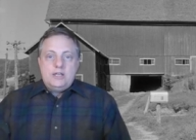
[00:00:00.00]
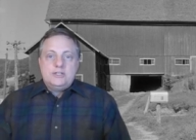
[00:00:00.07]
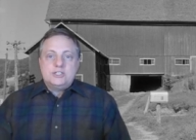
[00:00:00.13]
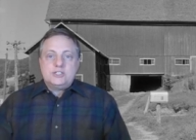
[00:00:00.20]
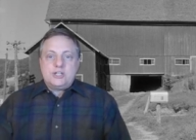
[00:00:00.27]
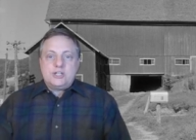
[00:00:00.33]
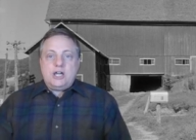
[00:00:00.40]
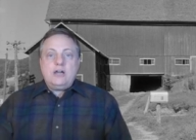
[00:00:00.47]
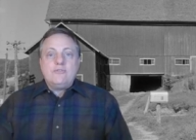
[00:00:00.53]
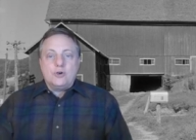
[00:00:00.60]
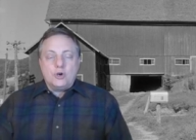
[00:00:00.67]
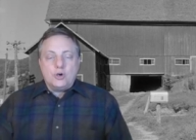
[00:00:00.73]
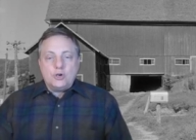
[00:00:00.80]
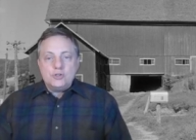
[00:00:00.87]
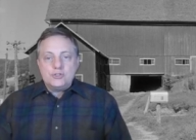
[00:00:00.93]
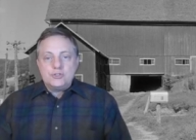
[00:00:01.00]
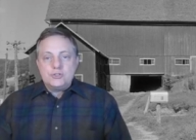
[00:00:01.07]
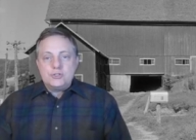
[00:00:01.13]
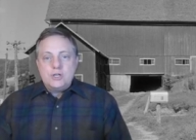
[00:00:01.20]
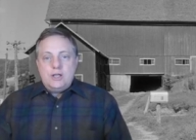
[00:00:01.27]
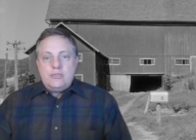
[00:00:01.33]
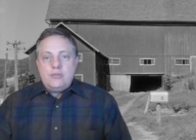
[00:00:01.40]

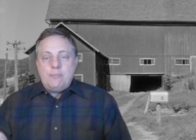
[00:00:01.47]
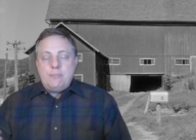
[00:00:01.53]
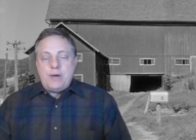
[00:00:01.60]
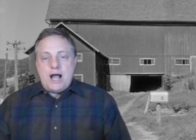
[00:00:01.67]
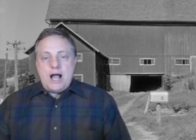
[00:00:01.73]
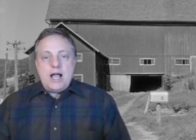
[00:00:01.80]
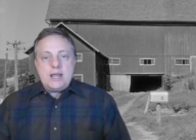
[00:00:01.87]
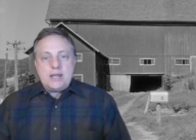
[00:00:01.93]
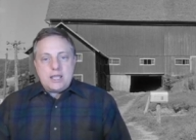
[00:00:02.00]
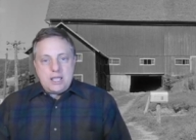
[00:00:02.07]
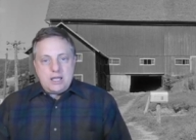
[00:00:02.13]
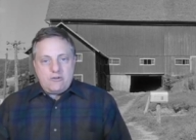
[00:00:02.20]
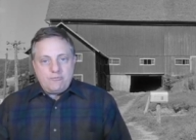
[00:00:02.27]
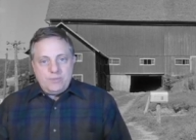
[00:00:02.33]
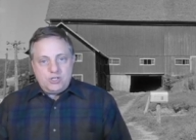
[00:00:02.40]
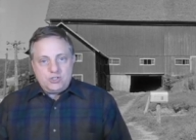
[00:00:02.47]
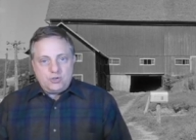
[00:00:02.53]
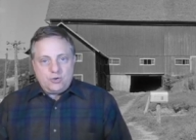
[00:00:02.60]
discovers the body of Miss,